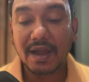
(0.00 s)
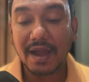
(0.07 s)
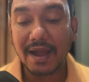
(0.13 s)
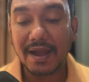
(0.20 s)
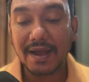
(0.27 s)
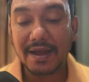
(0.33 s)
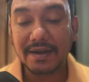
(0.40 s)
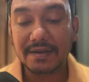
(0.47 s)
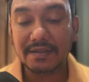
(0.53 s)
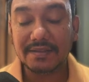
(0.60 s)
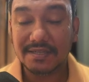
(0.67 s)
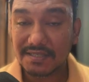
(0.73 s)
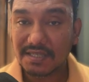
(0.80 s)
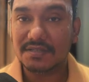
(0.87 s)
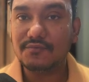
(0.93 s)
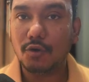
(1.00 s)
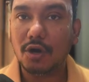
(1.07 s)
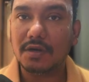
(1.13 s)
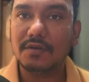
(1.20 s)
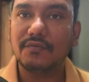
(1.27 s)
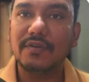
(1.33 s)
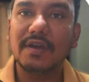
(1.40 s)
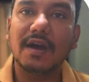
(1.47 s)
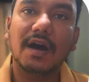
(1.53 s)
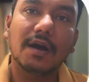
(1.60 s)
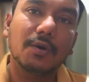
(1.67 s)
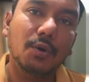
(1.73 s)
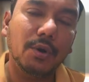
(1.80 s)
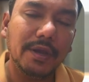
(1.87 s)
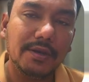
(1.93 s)
And this is what we
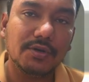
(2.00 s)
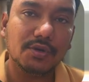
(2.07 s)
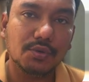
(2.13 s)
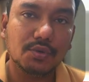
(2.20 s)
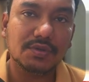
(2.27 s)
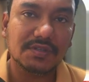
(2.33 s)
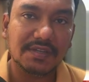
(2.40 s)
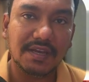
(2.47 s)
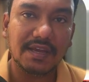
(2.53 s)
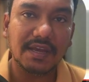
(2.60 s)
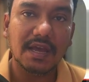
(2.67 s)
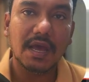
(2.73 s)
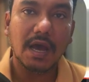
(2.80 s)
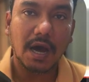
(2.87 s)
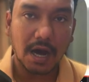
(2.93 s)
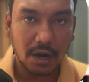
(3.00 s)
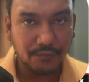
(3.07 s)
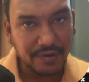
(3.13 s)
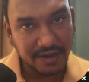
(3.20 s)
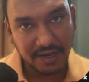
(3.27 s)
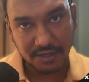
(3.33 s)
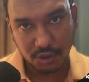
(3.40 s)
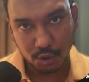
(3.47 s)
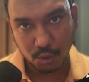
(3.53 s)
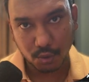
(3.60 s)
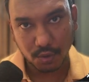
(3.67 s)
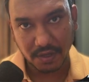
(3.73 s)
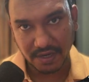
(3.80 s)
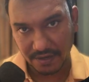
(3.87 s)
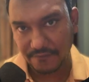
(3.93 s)
are going to see how we can
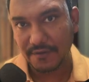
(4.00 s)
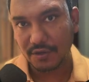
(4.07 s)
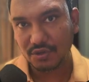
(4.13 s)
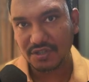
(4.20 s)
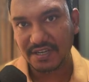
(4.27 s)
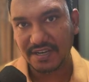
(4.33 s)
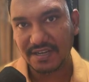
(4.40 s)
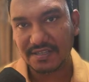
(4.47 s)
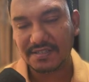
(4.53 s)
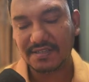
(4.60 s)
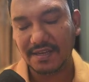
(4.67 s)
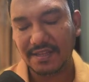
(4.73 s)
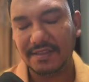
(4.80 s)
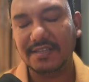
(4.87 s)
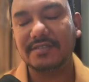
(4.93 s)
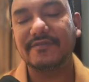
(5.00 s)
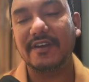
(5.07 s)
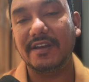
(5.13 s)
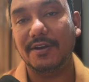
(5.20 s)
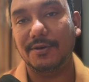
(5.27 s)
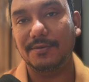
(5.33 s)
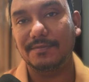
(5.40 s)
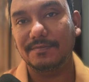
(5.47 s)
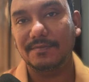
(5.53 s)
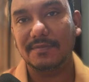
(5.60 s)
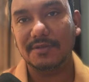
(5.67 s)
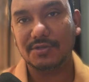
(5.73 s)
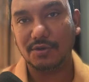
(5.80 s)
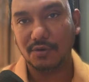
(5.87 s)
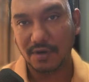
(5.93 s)
do in Vue.js in this video.
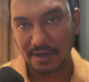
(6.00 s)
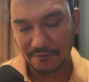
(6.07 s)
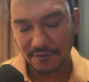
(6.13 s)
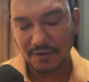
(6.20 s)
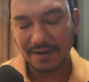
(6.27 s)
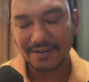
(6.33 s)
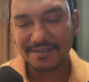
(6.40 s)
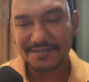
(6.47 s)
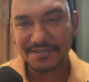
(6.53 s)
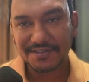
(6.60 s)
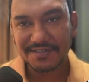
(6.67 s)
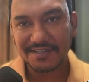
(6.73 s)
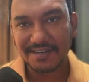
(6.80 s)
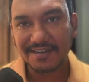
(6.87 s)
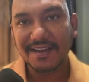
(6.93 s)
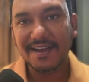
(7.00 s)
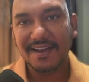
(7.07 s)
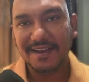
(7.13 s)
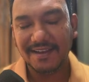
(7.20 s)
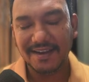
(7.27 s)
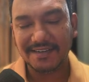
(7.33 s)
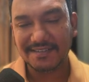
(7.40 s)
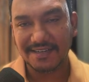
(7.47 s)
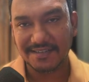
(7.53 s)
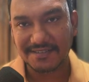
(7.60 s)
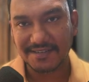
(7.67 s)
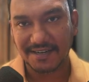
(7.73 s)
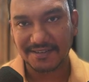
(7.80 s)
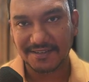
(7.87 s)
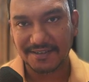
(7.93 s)
So if you are interested, let's get
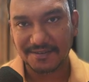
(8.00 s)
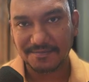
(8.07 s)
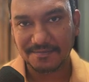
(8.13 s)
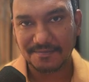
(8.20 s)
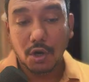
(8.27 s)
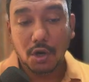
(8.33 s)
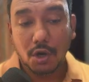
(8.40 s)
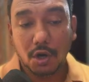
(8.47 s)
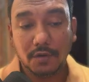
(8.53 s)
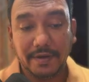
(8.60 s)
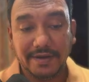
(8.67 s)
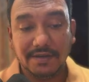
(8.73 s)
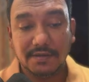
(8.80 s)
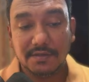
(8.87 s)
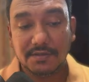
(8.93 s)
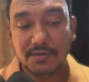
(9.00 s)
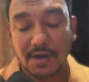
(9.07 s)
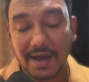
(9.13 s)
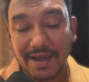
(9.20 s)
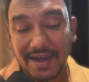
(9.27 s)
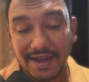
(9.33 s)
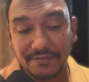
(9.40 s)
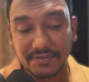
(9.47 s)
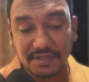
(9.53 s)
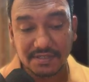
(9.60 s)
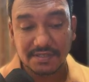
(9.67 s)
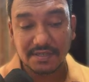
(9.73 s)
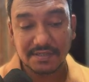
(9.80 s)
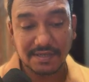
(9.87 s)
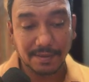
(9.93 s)
started. All right, so I have
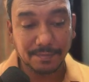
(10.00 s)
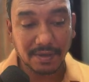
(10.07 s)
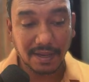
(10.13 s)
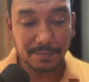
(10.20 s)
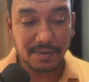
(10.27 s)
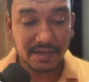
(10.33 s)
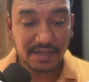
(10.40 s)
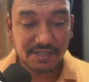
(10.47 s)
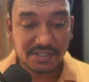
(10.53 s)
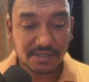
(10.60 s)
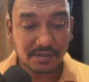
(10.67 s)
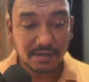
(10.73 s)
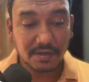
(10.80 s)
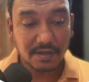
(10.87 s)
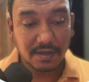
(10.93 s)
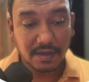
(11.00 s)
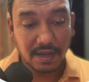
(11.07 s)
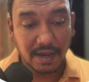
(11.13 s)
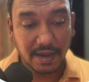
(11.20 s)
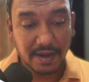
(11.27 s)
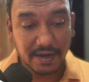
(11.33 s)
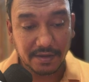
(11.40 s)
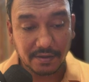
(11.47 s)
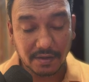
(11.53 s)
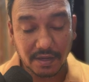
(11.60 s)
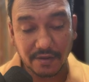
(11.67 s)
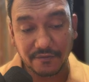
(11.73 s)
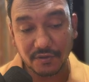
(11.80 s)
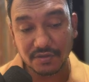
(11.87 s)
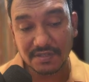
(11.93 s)
this sample application, and
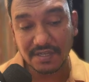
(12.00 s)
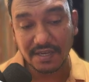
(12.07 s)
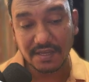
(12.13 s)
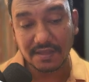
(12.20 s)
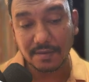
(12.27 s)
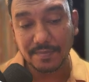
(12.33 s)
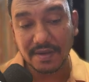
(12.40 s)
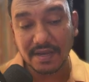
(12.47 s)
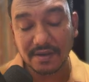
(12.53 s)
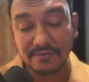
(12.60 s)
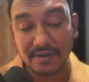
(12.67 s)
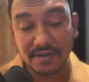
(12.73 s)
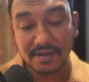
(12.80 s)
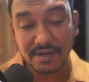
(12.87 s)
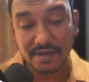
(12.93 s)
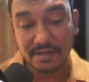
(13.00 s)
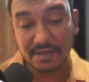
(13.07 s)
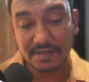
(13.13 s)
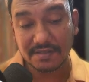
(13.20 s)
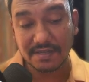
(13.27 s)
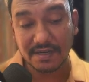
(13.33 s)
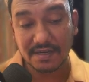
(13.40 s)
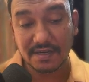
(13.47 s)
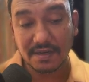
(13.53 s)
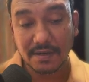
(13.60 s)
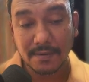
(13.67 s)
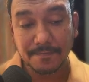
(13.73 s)
if you see, the behavior here is that